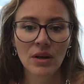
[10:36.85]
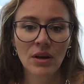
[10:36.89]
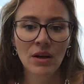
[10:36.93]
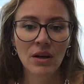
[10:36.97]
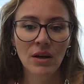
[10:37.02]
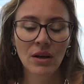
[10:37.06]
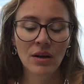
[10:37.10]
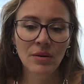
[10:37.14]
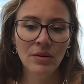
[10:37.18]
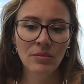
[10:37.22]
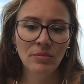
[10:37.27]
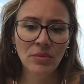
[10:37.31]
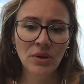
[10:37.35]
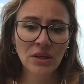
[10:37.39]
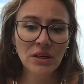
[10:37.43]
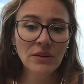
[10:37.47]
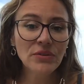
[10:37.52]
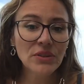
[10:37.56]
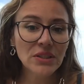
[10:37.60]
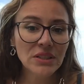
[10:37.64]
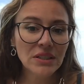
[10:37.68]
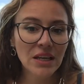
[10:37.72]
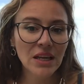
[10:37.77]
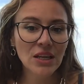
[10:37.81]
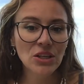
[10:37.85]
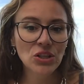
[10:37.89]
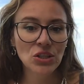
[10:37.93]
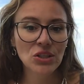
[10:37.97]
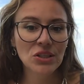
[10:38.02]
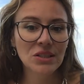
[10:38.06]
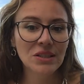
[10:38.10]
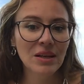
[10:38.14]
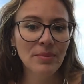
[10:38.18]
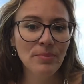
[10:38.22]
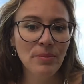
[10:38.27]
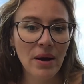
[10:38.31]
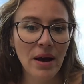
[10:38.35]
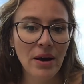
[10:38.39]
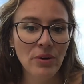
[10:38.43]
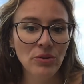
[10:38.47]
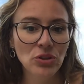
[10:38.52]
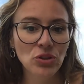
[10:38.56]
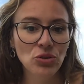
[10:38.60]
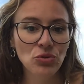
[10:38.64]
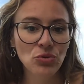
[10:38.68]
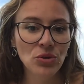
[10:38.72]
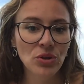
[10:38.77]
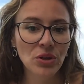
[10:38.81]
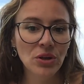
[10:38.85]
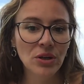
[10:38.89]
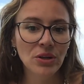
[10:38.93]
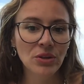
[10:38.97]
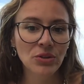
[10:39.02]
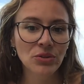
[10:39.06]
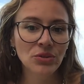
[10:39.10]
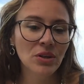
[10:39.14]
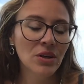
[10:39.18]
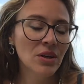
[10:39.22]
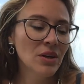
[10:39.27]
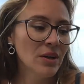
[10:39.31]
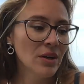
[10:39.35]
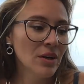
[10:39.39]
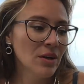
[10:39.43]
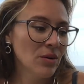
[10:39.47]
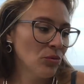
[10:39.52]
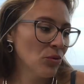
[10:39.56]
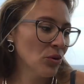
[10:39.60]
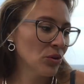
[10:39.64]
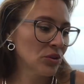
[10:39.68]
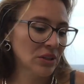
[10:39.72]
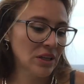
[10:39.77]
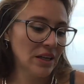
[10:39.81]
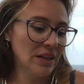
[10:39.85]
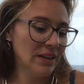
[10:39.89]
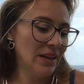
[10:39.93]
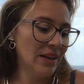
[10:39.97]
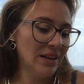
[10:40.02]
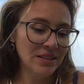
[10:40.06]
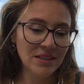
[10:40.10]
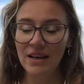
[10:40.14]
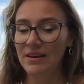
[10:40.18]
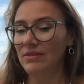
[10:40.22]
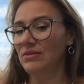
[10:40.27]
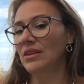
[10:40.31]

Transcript: manifestations, like power struggles. What can I say?